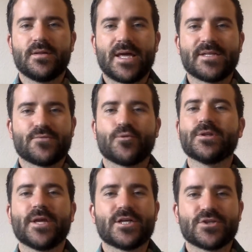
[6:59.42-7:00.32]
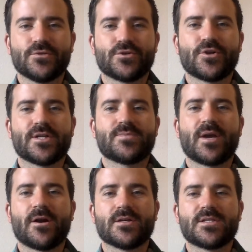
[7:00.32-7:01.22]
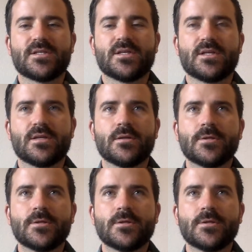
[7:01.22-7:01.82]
that is relational transparency, and